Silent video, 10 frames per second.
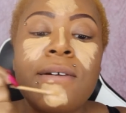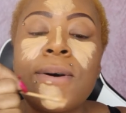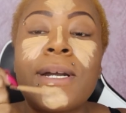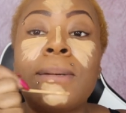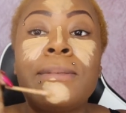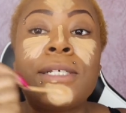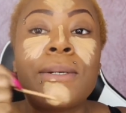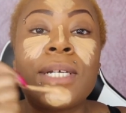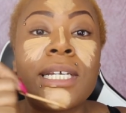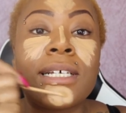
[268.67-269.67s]
while I'm
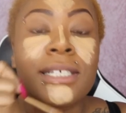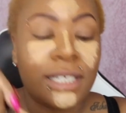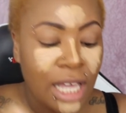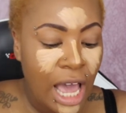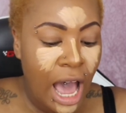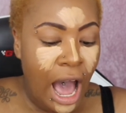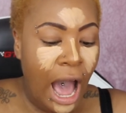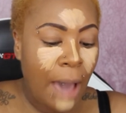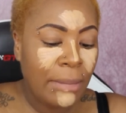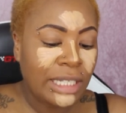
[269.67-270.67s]
doing this,
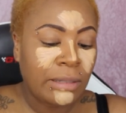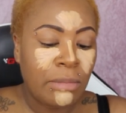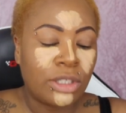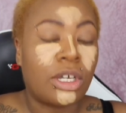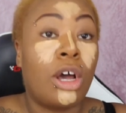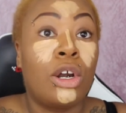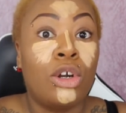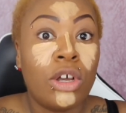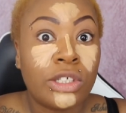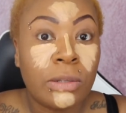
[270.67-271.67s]
I made the most
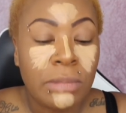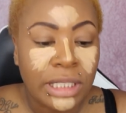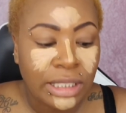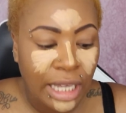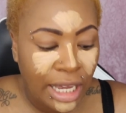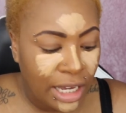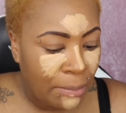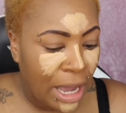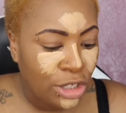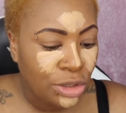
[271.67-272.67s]
colossal
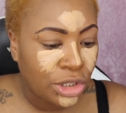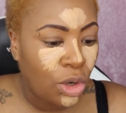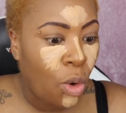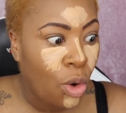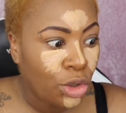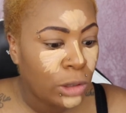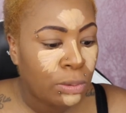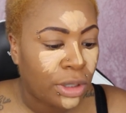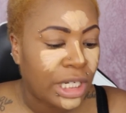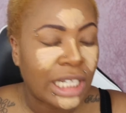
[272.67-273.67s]
mistake by using all new
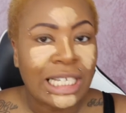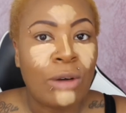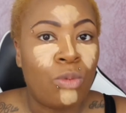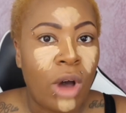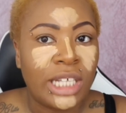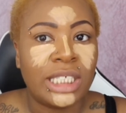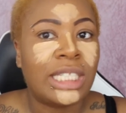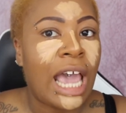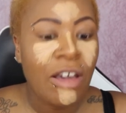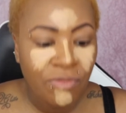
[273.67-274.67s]
products at
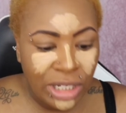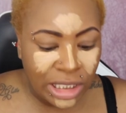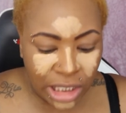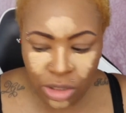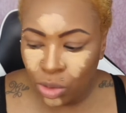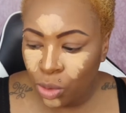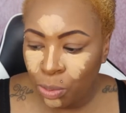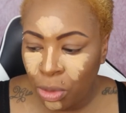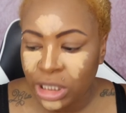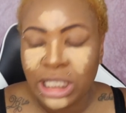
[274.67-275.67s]
once. Every
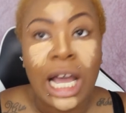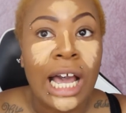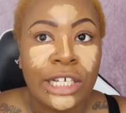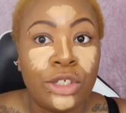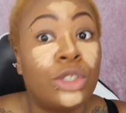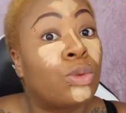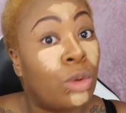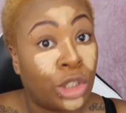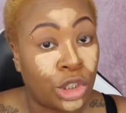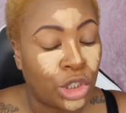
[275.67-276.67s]
single product that I use
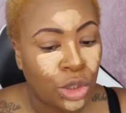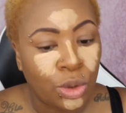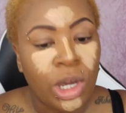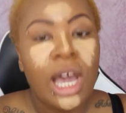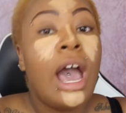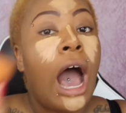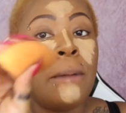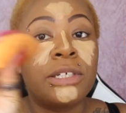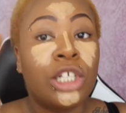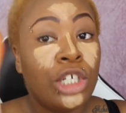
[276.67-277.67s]
was new.
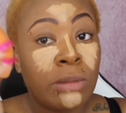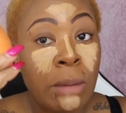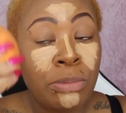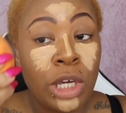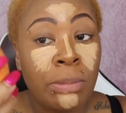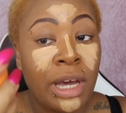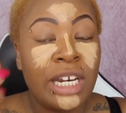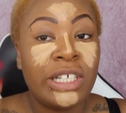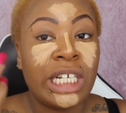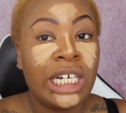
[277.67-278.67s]
I'm not going to use my beauty
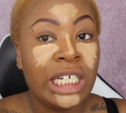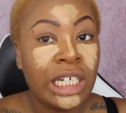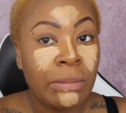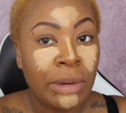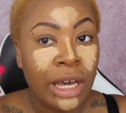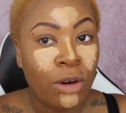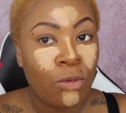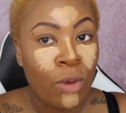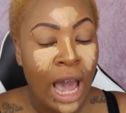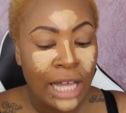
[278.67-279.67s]
blender. It's a little bit
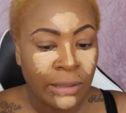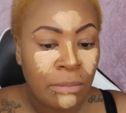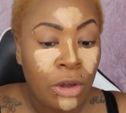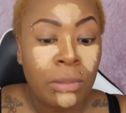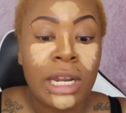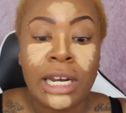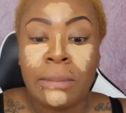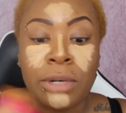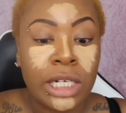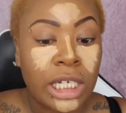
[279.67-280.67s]
wet at the moment and
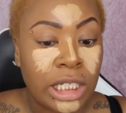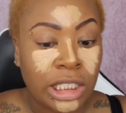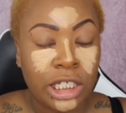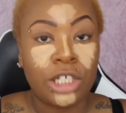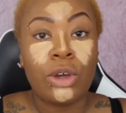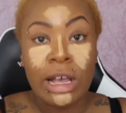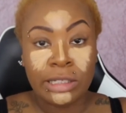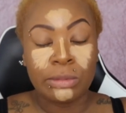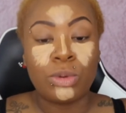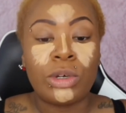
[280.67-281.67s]
I'm going to continue
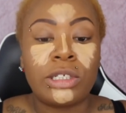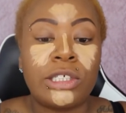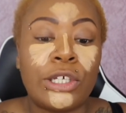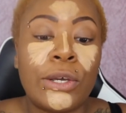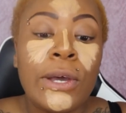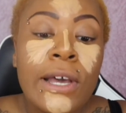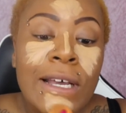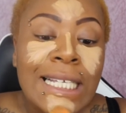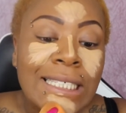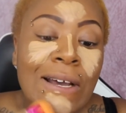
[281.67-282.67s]
as I'm talking to you.
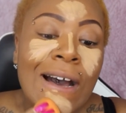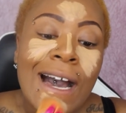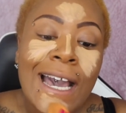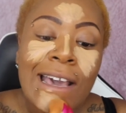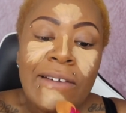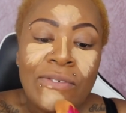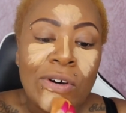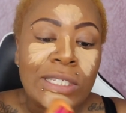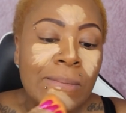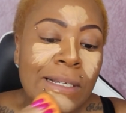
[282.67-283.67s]
So I
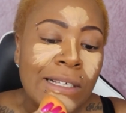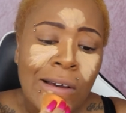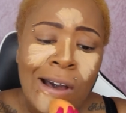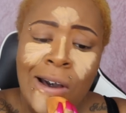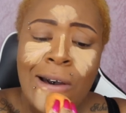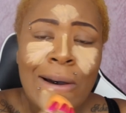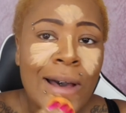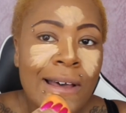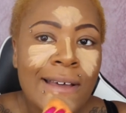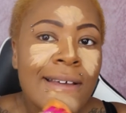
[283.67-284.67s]
thought to myself,
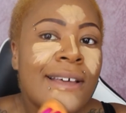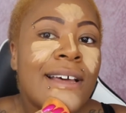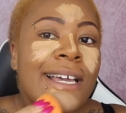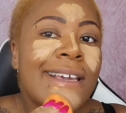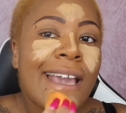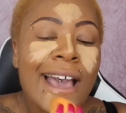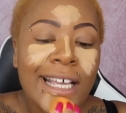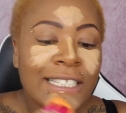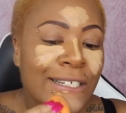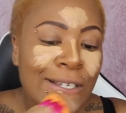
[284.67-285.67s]
oh,
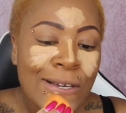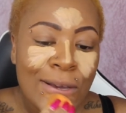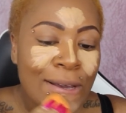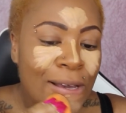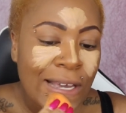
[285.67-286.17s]
yes, new